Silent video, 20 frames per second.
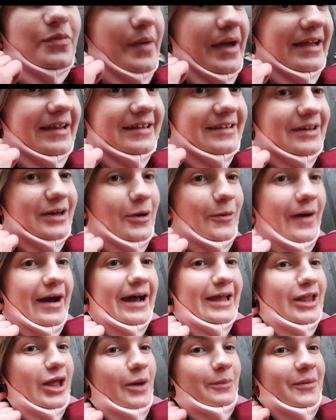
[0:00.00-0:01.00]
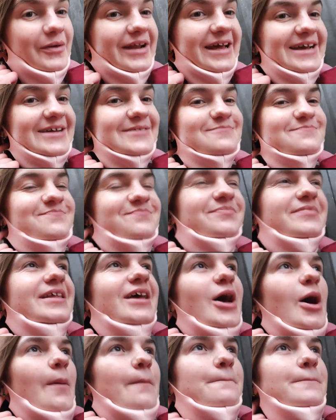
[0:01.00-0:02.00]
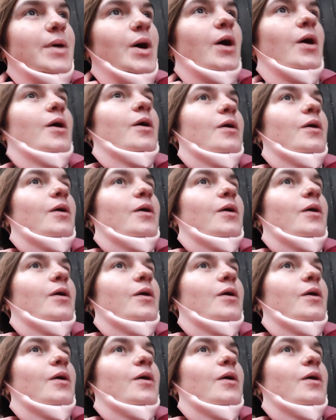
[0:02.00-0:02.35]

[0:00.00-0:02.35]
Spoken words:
spent quite a lot of money, but